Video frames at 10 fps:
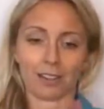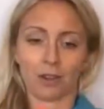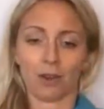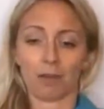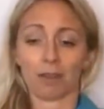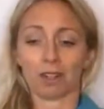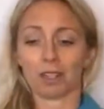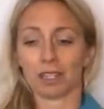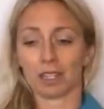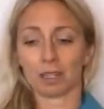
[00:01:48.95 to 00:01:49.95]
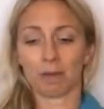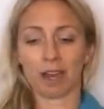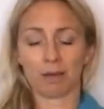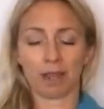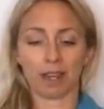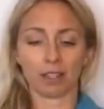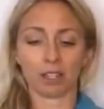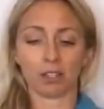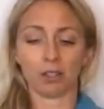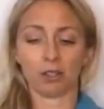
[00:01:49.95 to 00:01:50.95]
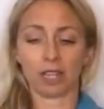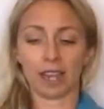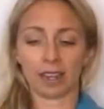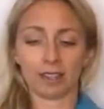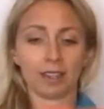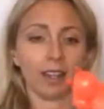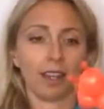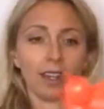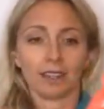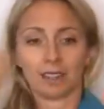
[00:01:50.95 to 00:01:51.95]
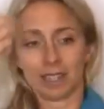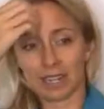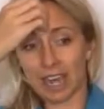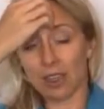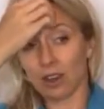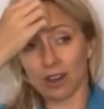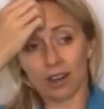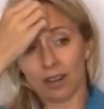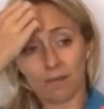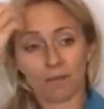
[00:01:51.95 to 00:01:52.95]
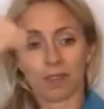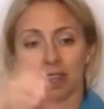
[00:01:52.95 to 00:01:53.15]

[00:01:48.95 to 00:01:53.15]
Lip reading: so I'm going to stick Spider-Man's 2 legs together.